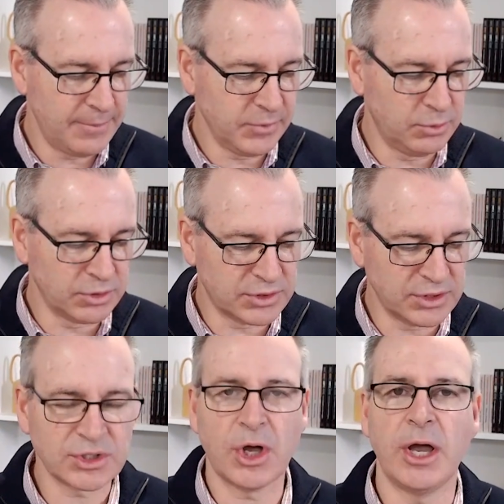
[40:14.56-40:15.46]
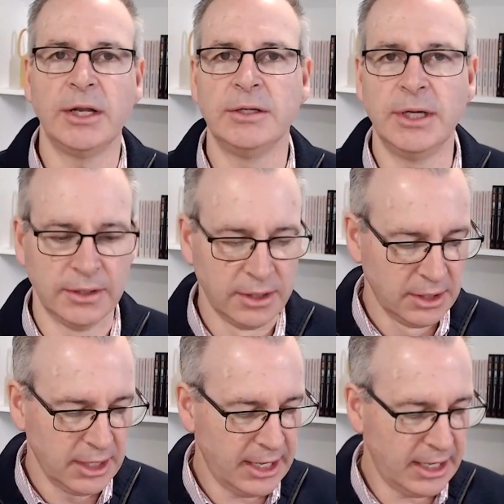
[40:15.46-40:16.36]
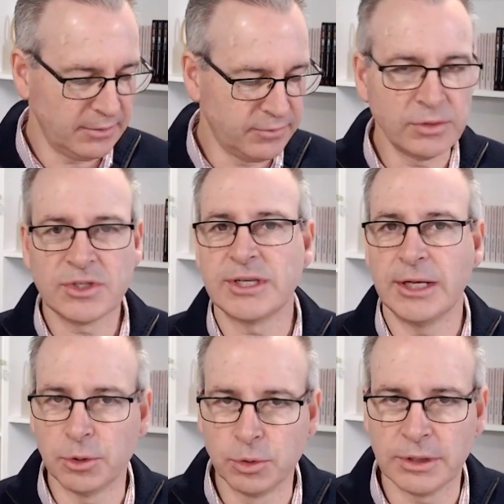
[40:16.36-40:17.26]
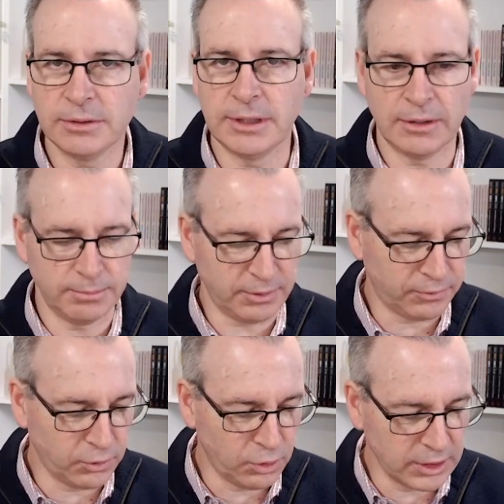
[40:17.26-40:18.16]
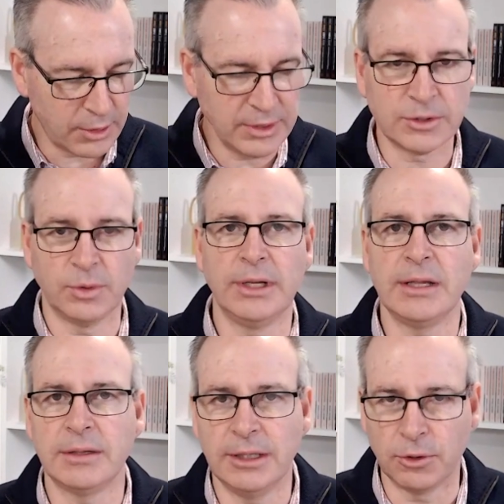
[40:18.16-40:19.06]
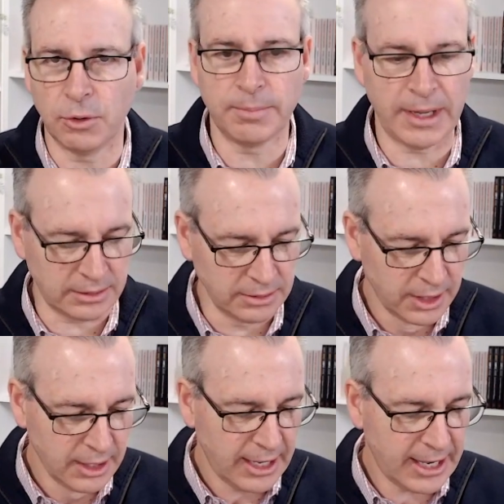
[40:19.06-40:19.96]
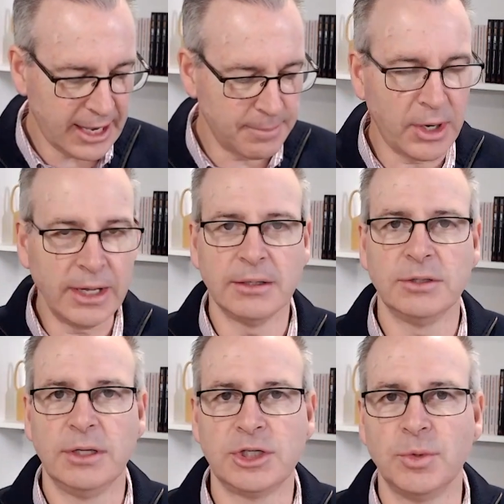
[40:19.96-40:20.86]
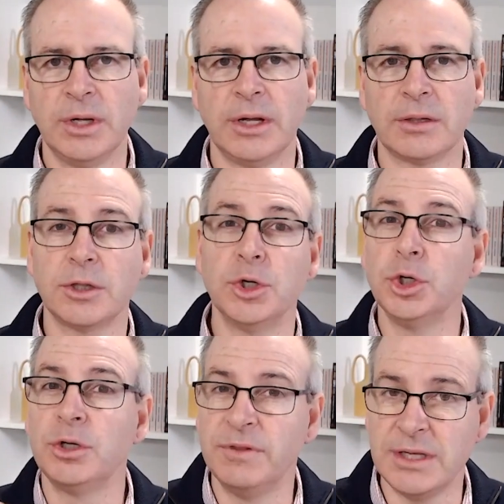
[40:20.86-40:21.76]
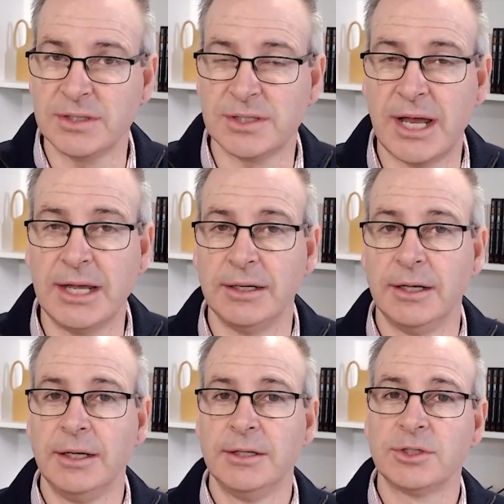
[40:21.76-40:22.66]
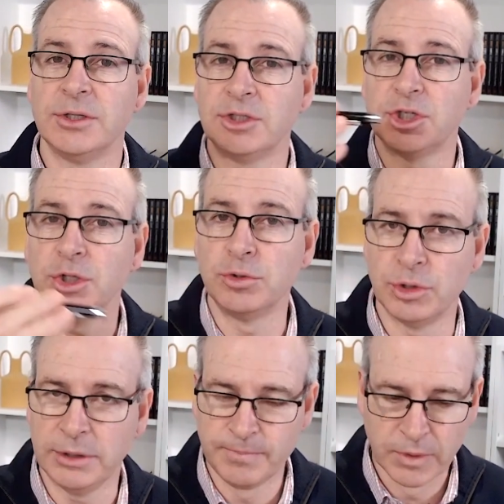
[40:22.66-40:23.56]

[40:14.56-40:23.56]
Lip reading: it was decided that Yvonne settled, before going to a lengthy court battle by issuing a third of the estate to the children.